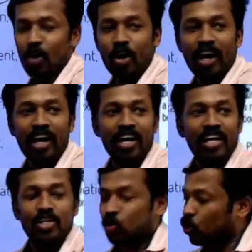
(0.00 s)
Okay.
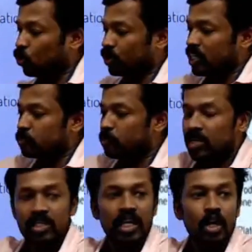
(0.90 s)
So this
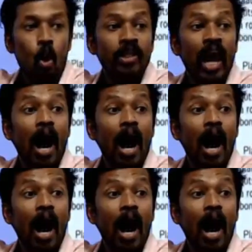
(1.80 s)
person on the